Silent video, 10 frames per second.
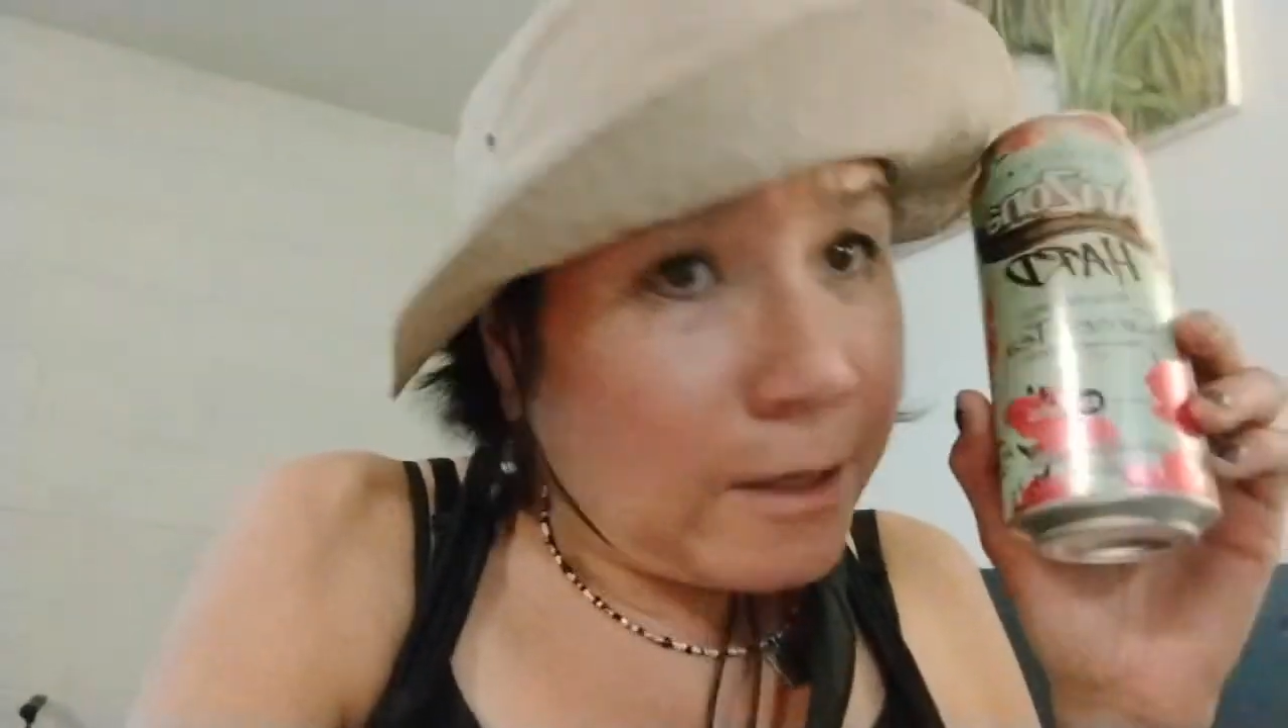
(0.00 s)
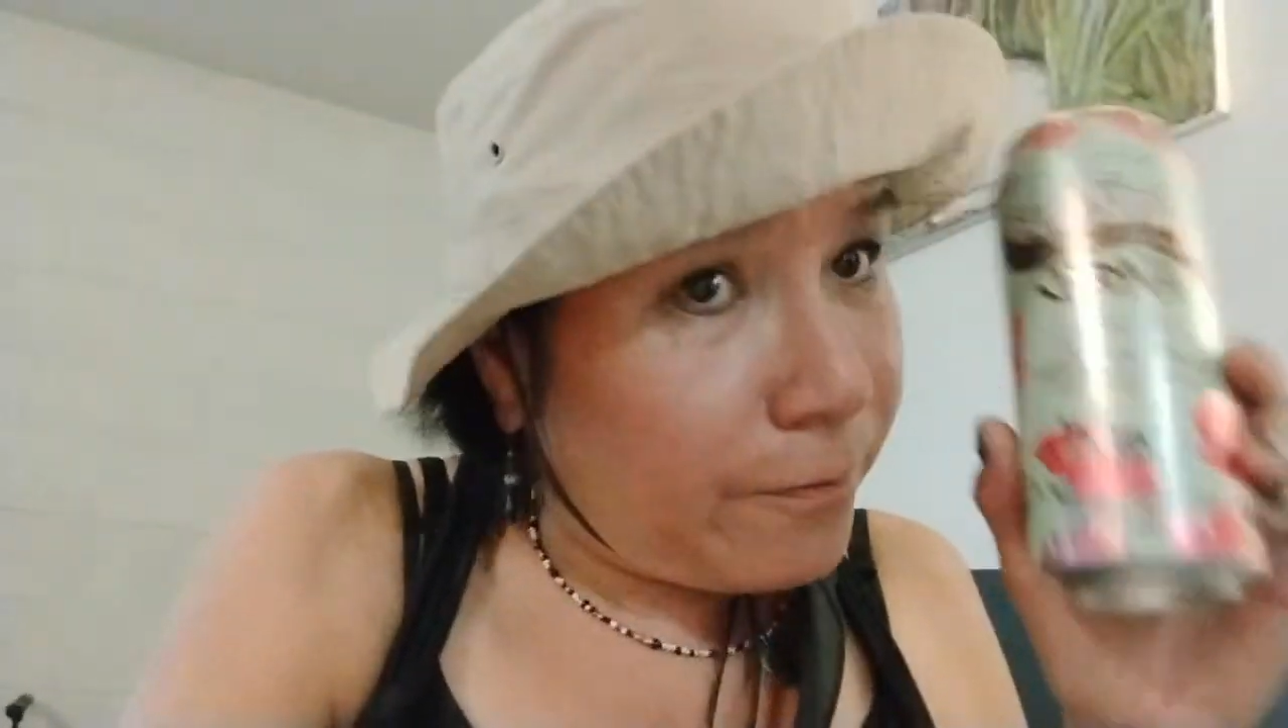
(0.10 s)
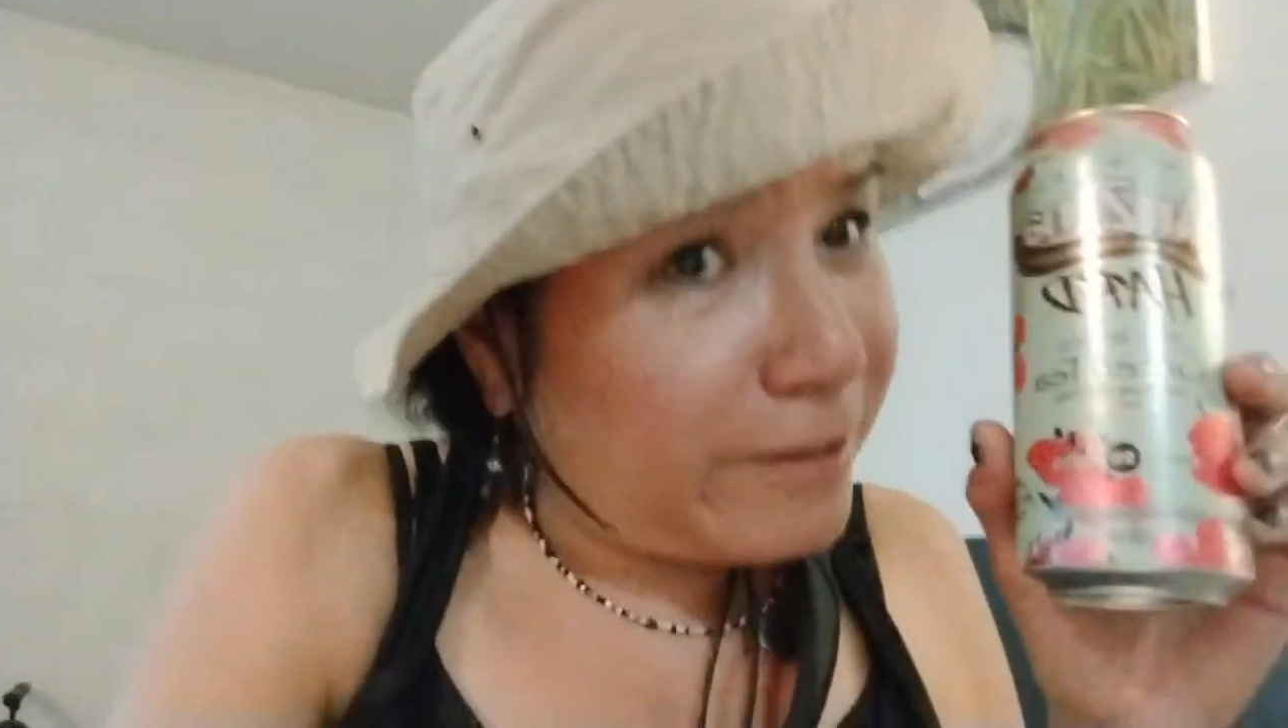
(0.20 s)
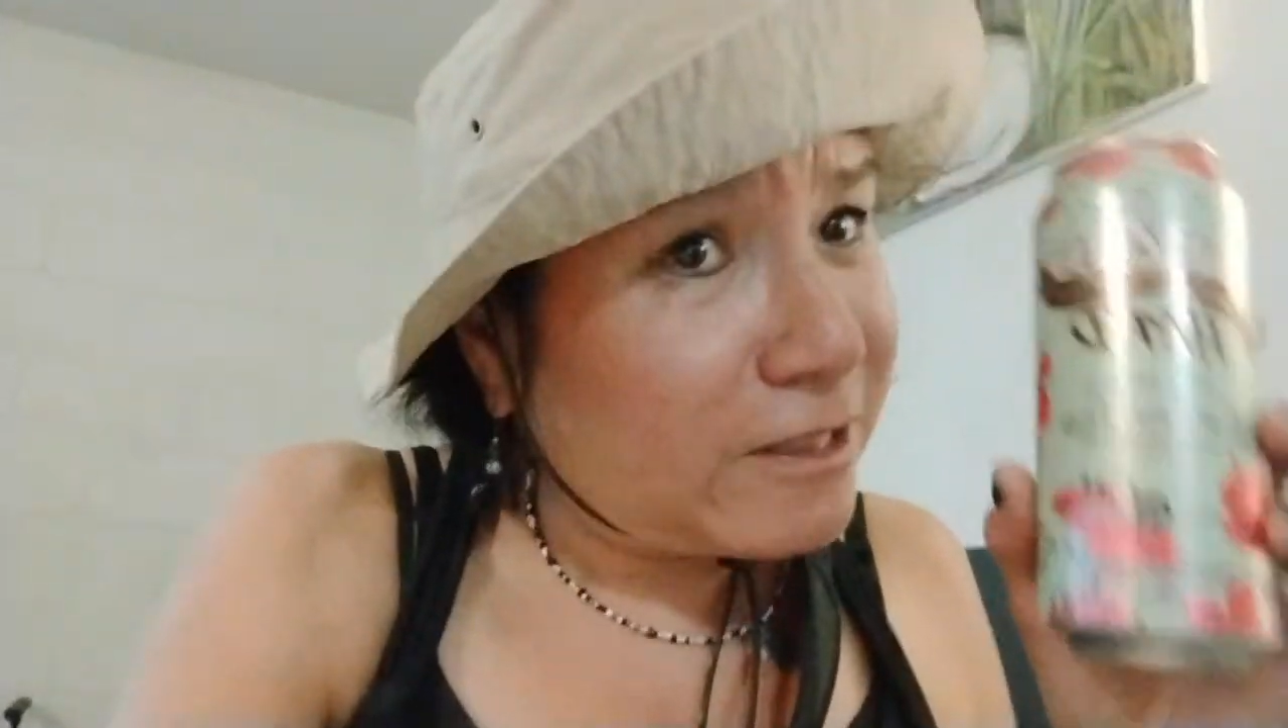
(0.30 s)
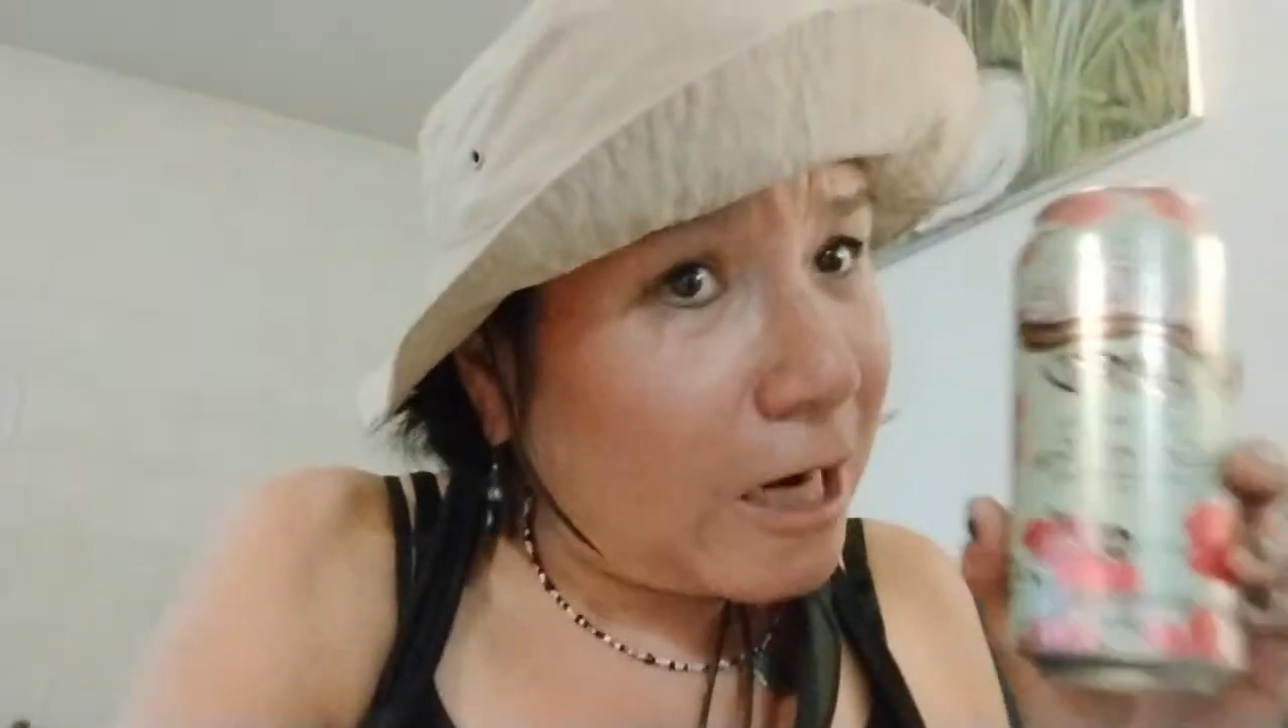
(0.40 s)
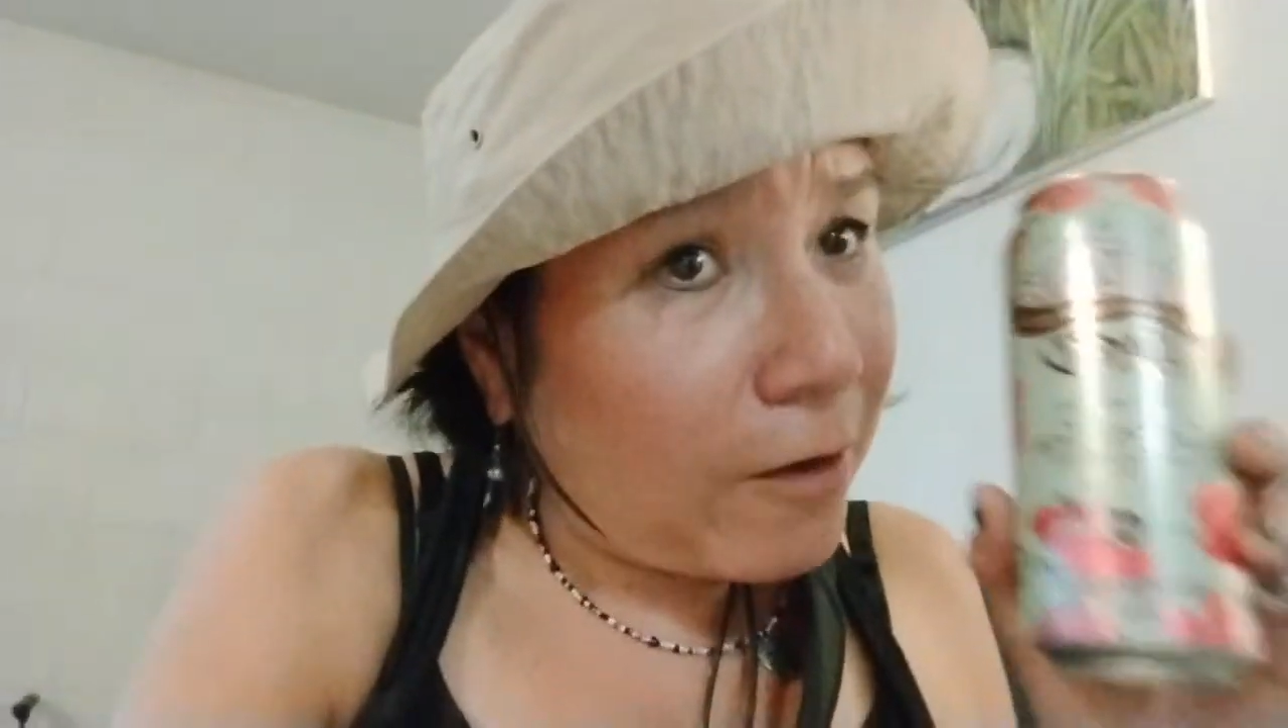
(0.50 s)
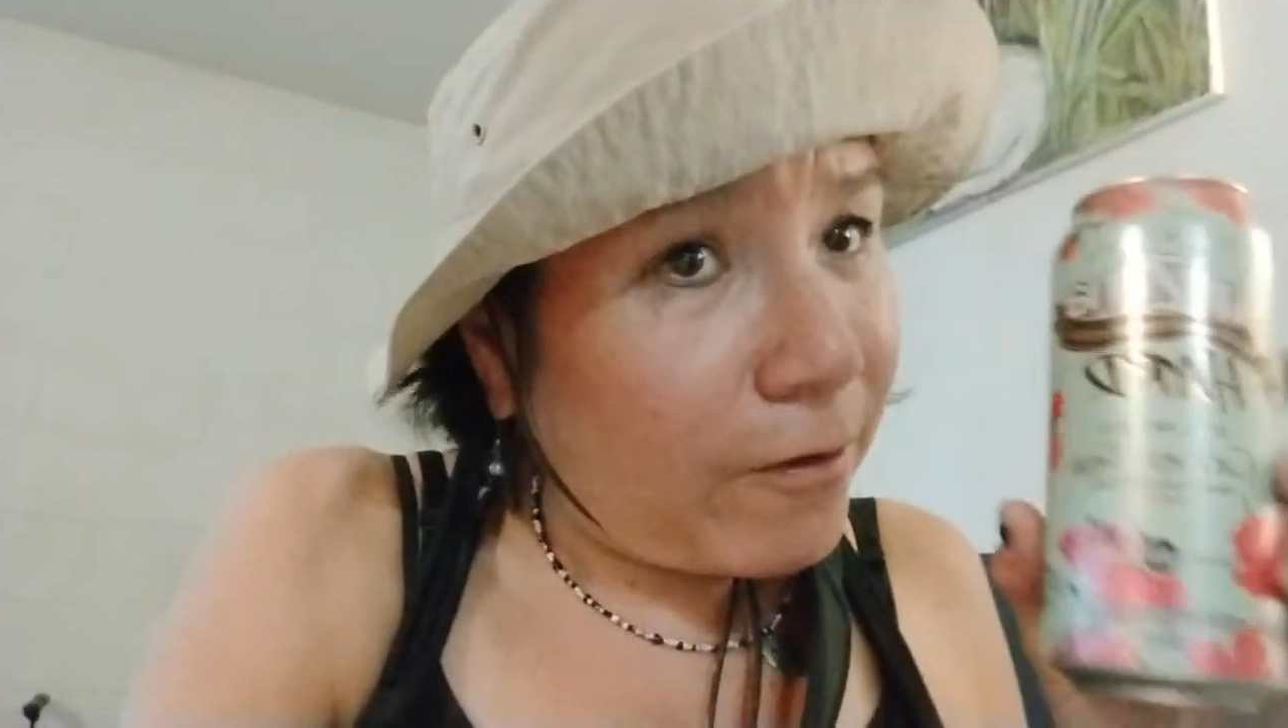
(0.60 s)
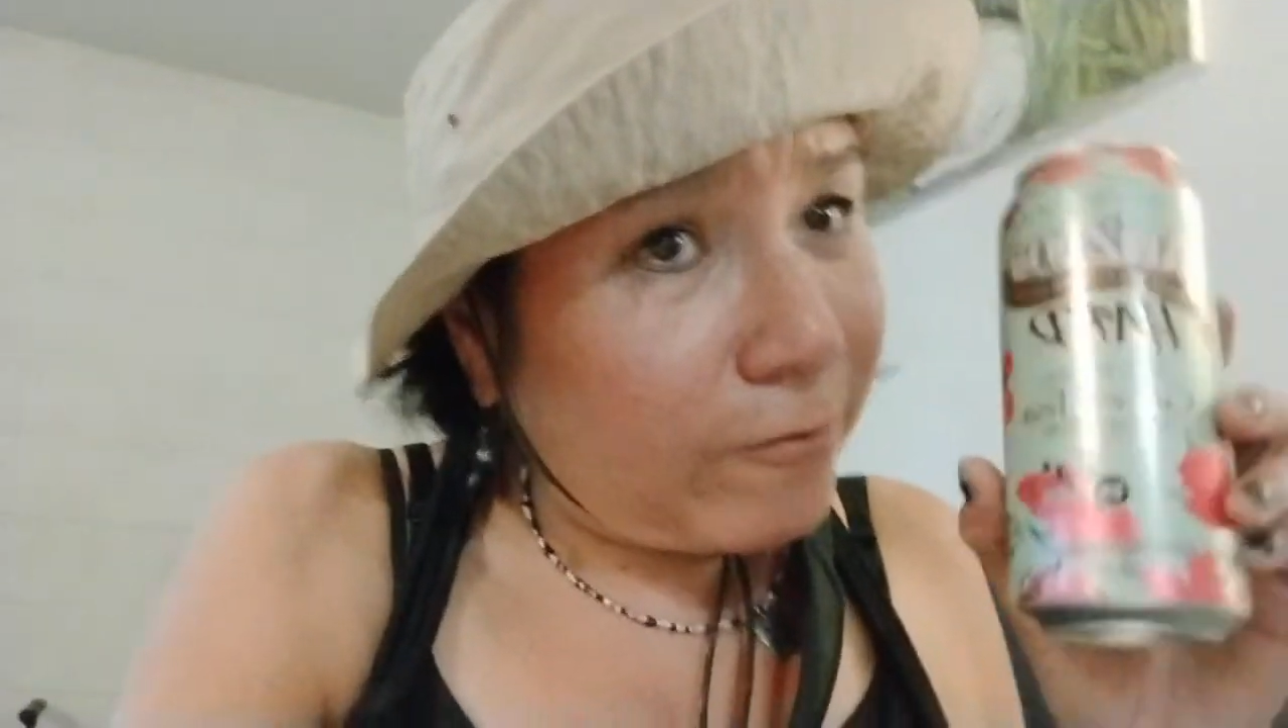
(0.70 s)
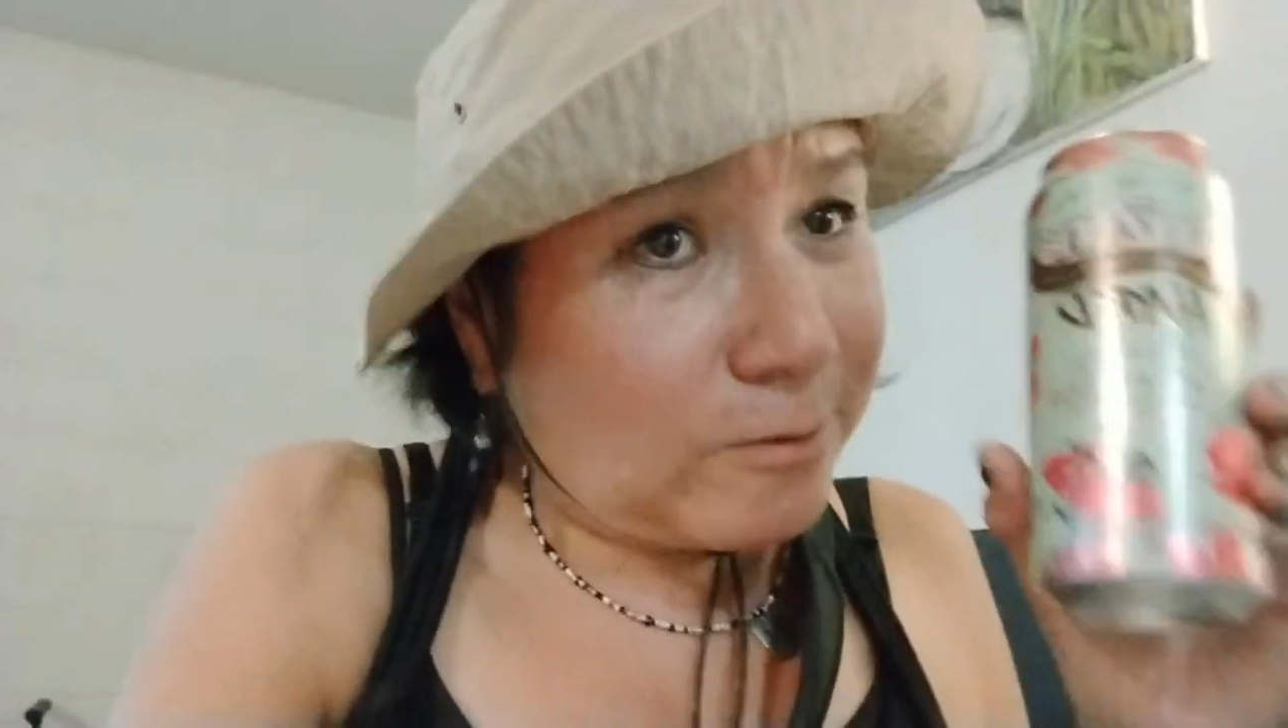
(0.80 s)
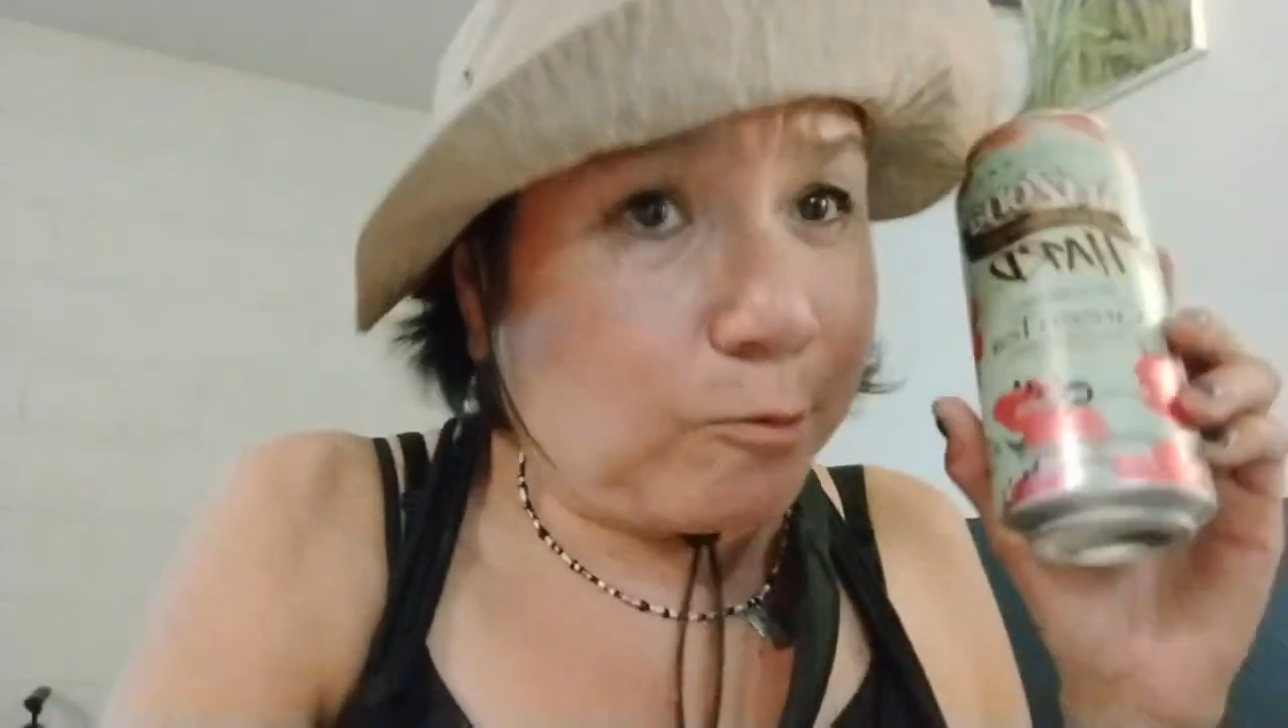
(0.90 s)
This, I thought
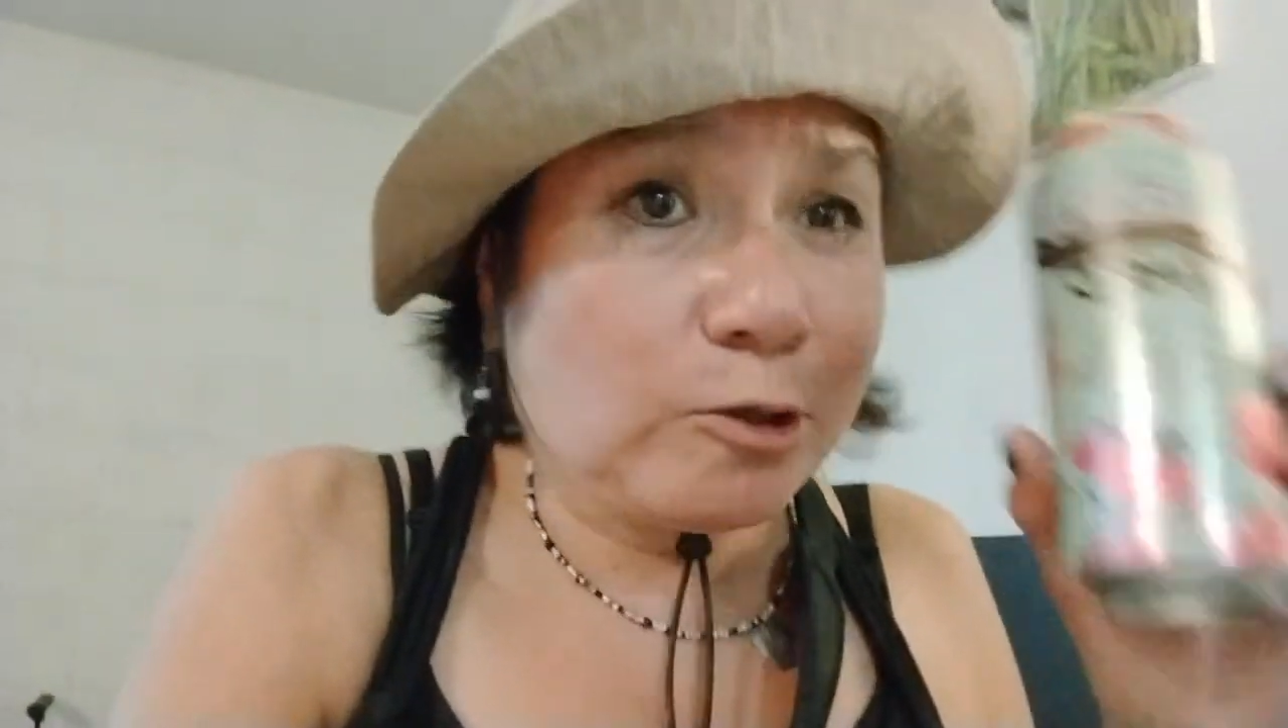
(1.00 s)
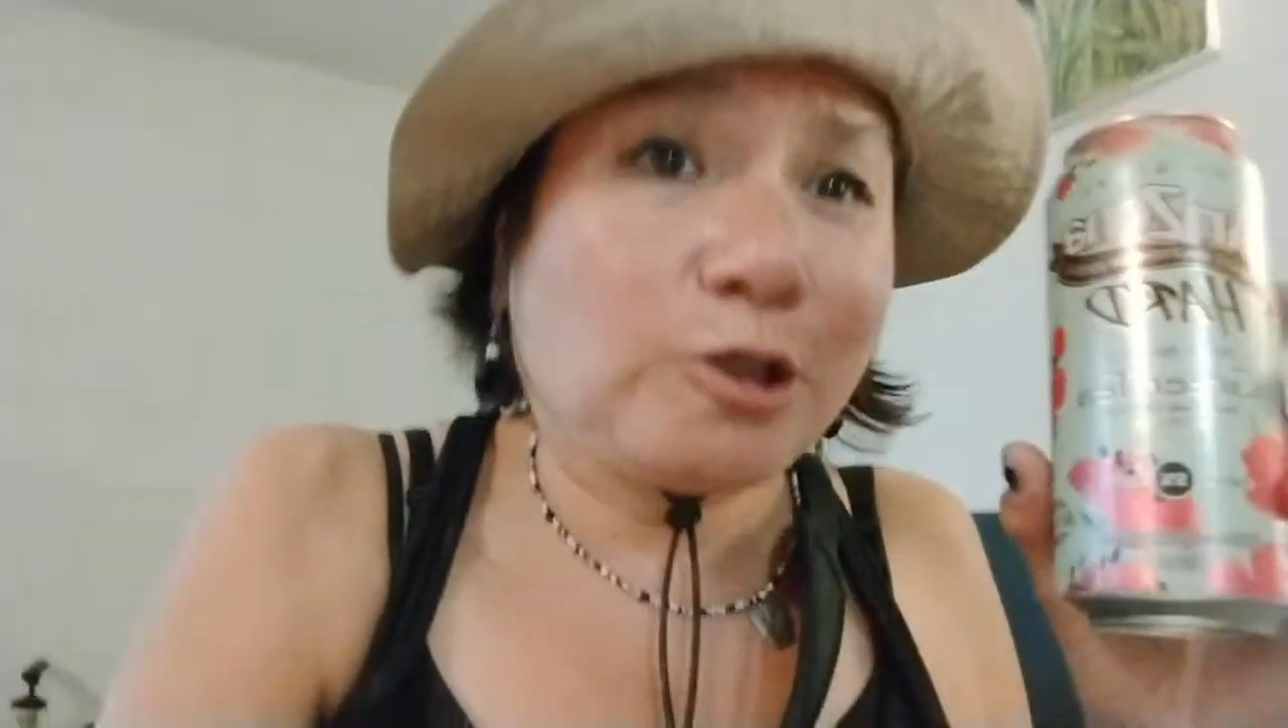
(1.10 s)
was more